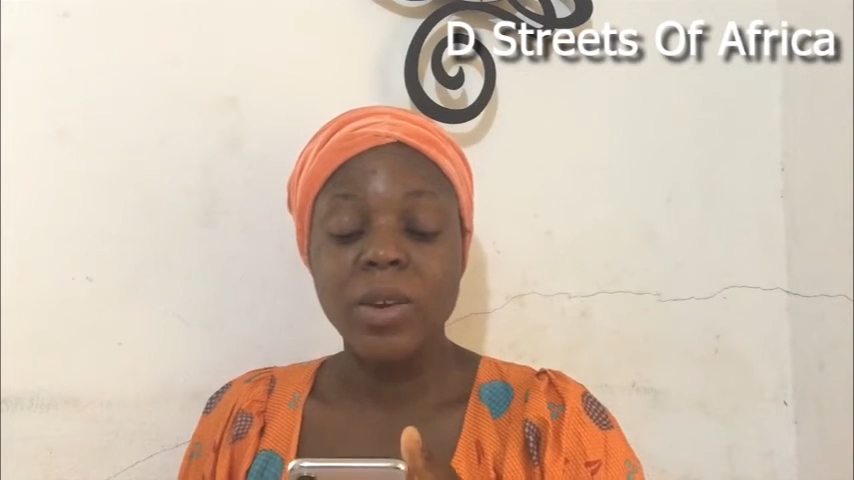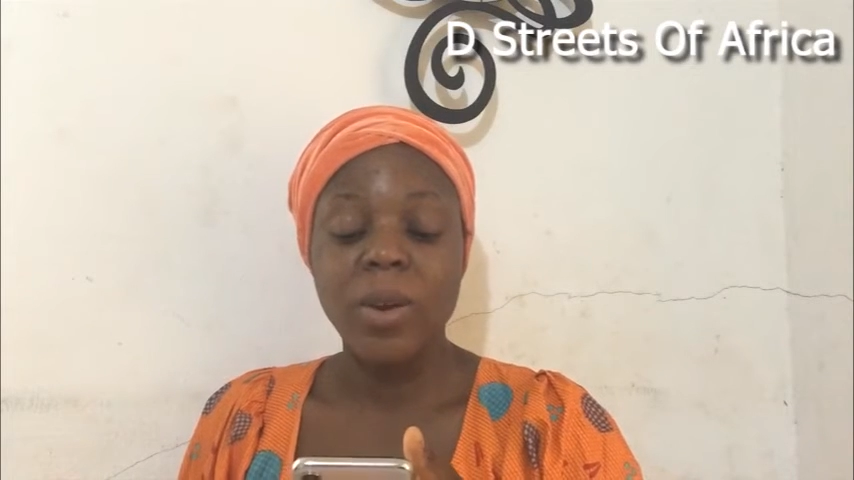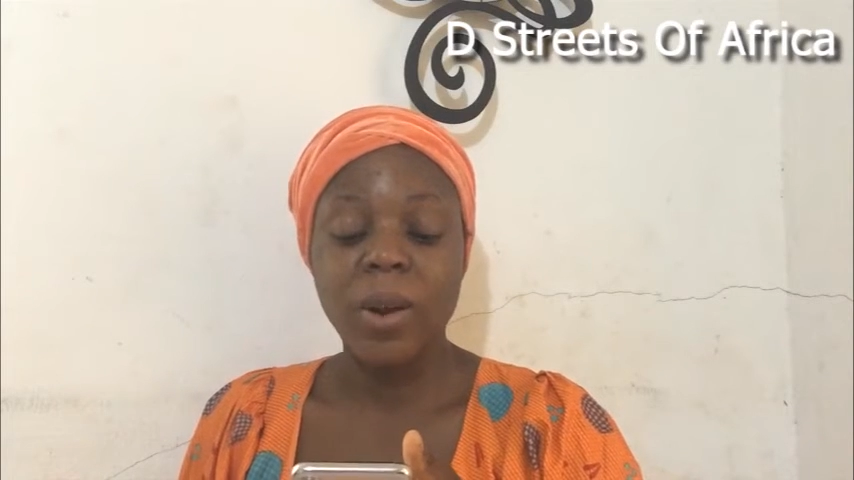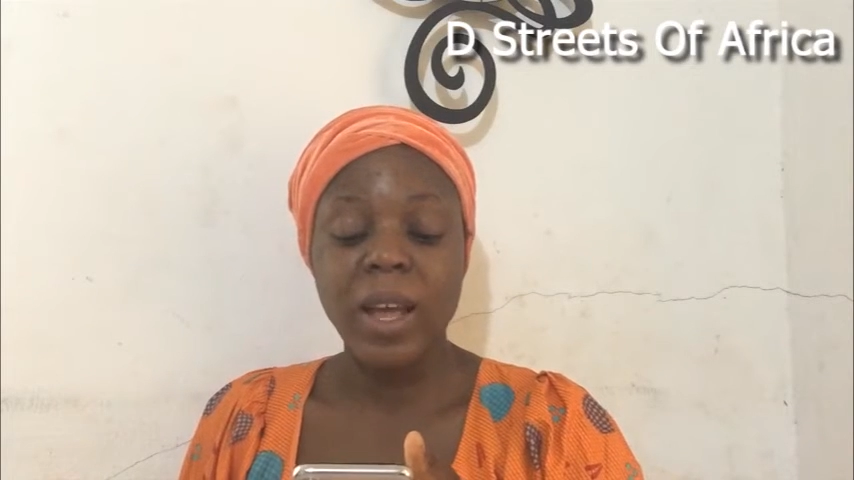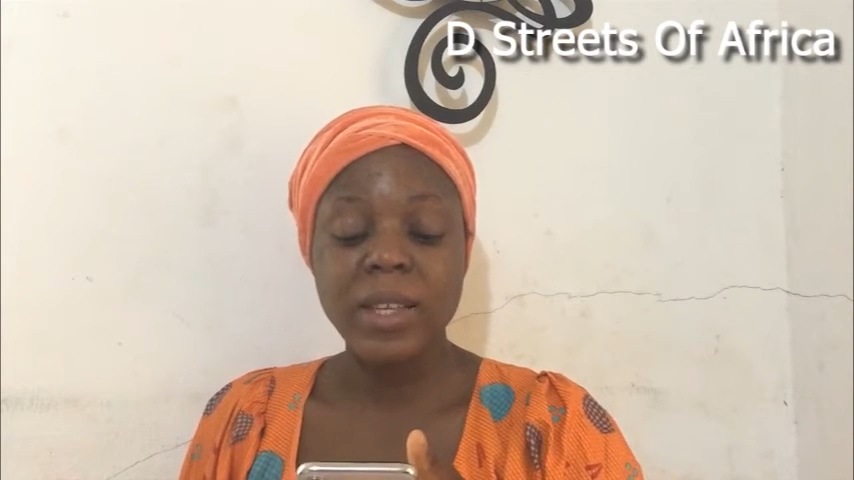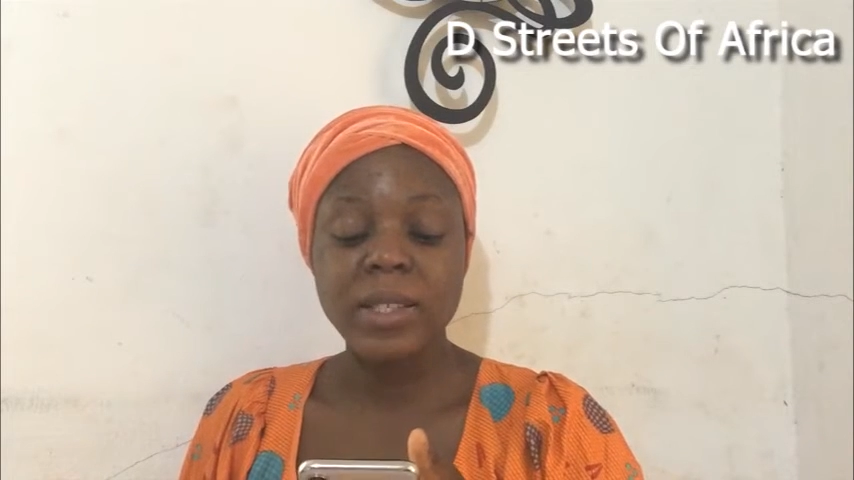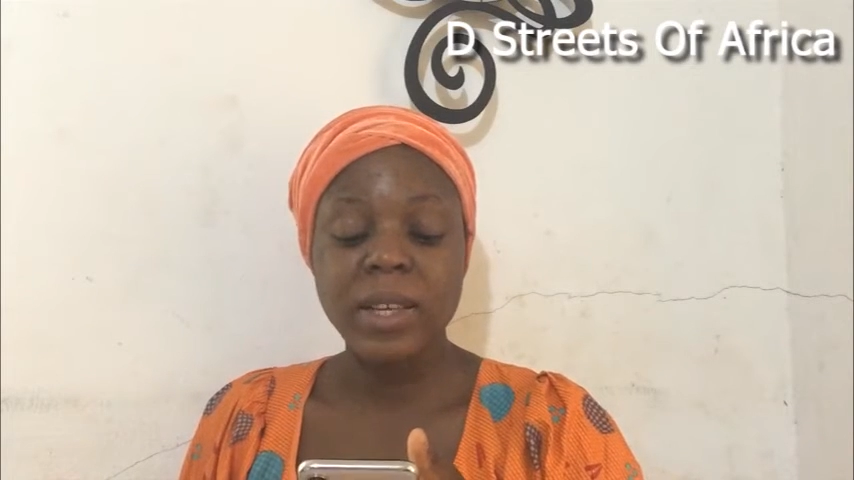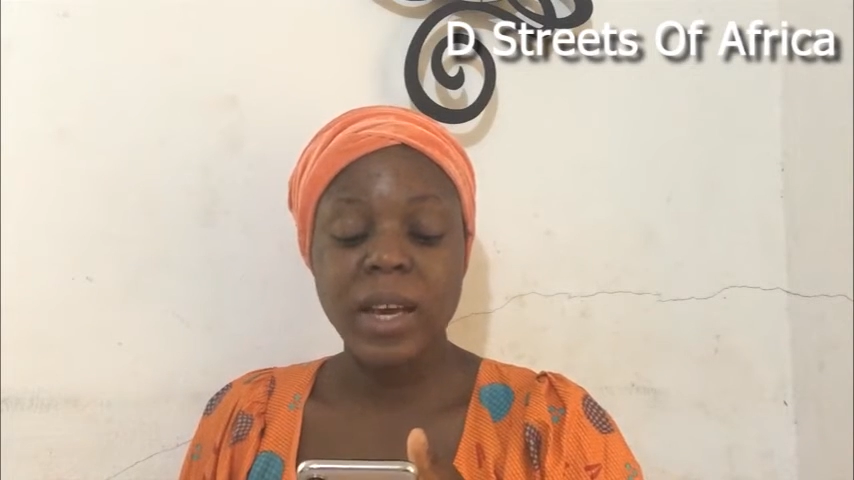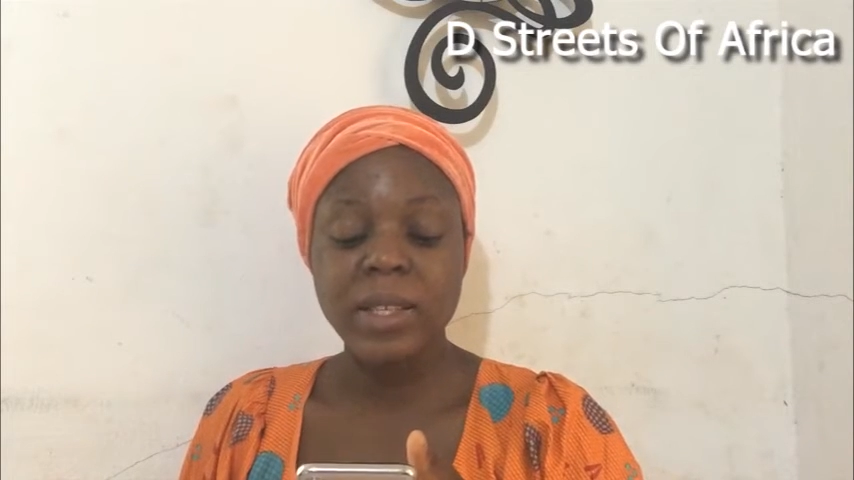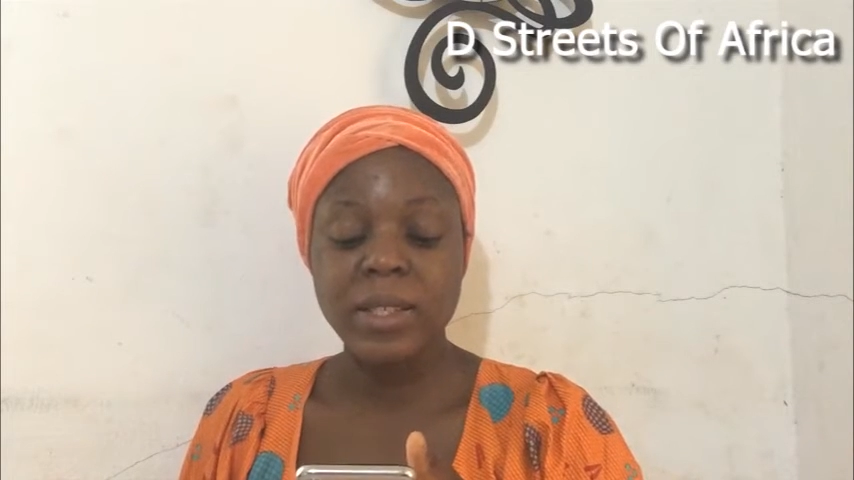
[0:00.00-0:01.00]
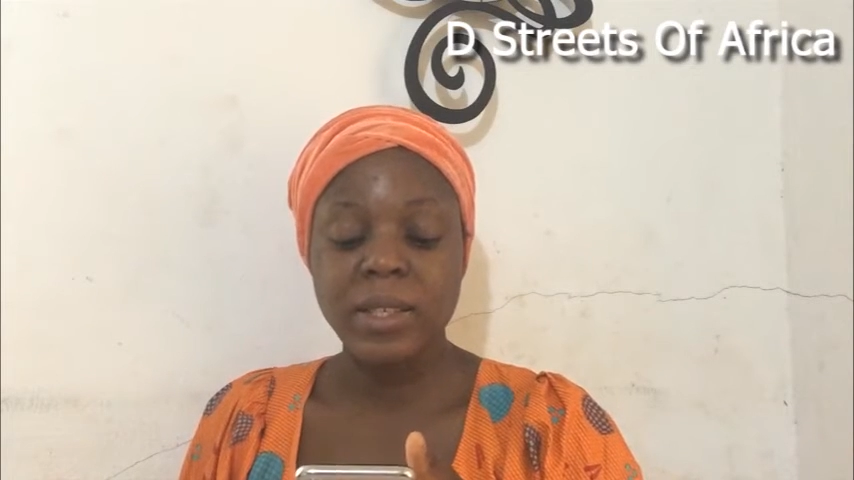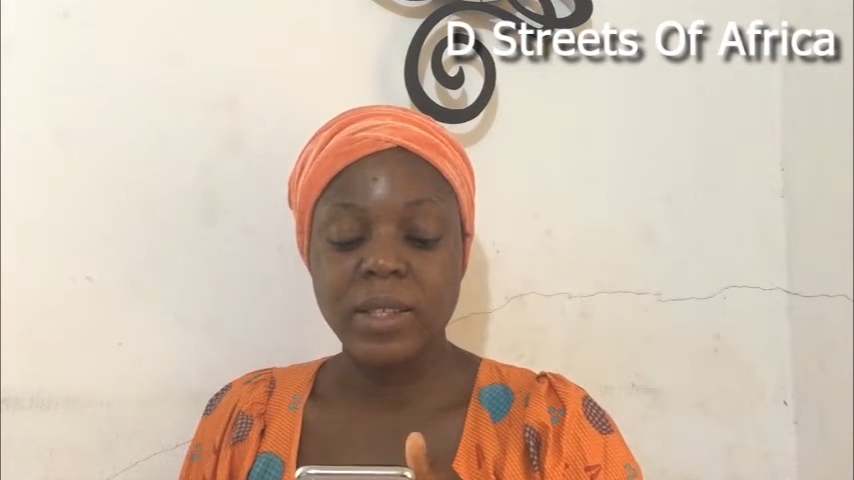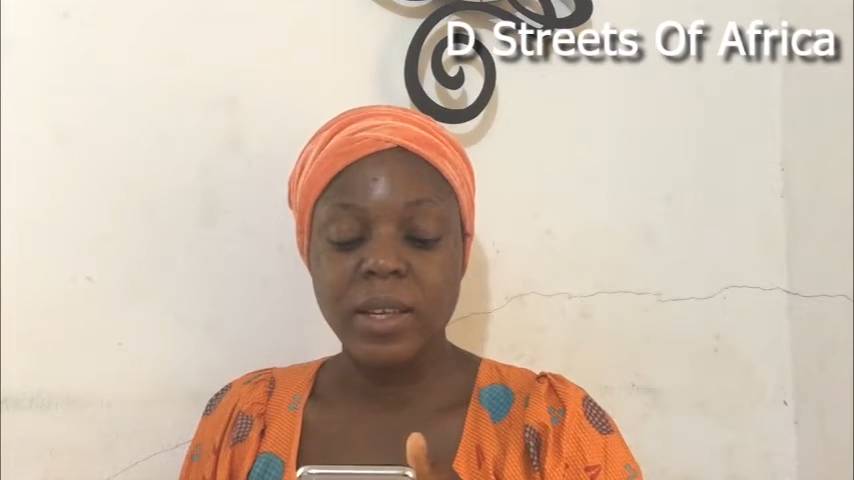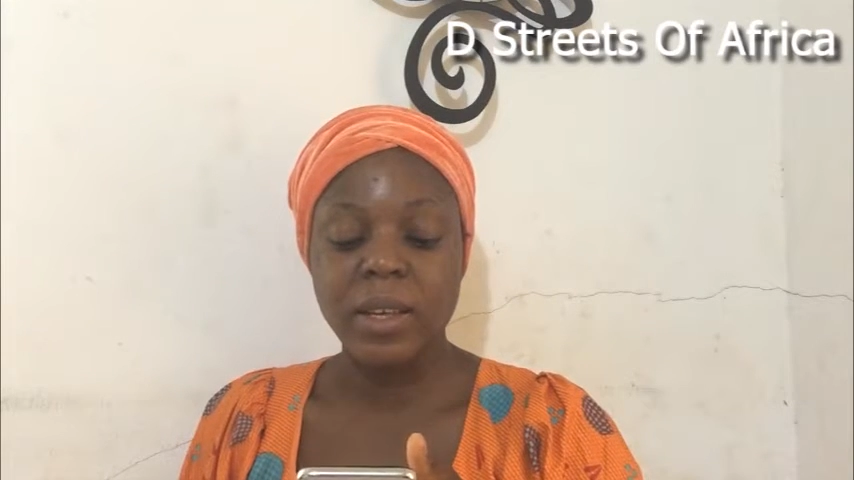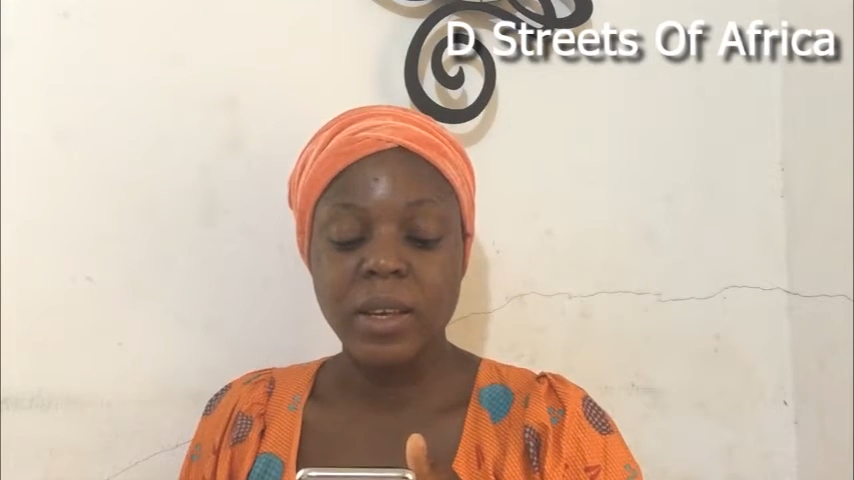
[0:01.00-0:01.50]
dollar
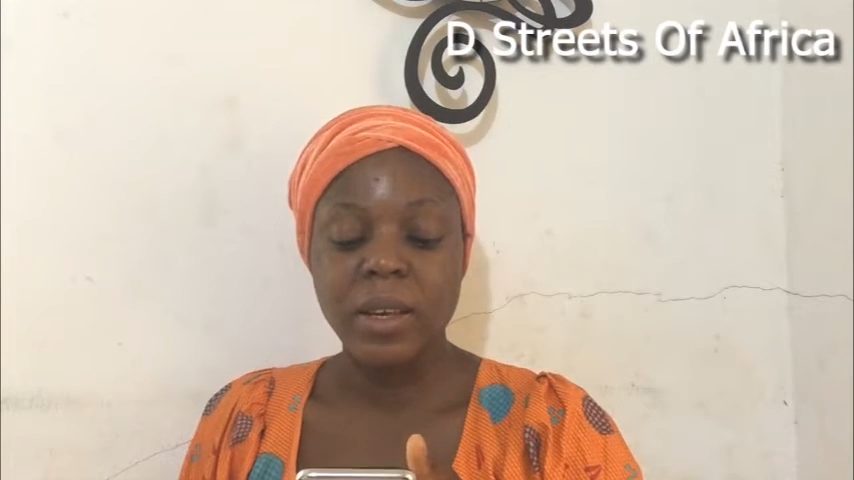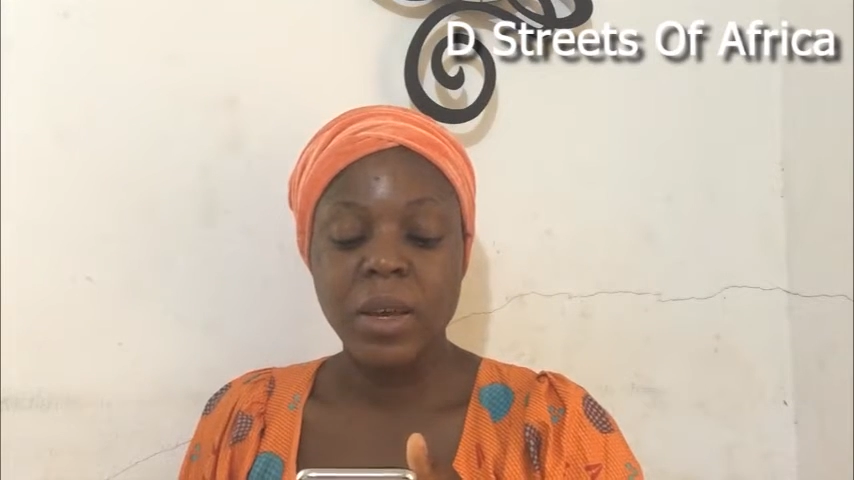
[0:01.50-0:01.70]
scarcity.